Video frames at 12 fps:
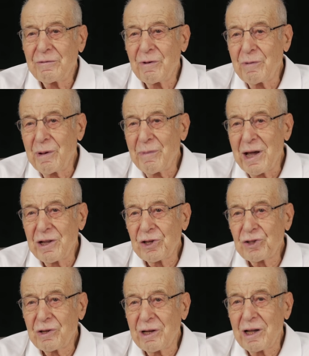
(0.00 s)
We
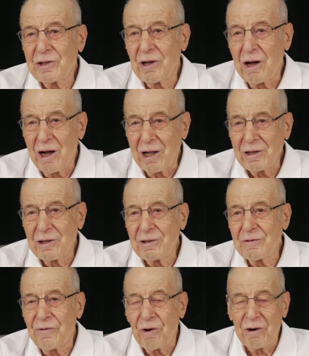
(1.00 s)
managed to get to
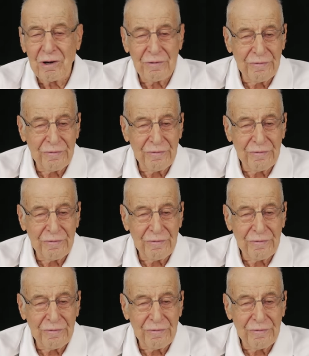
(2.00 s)
Holland for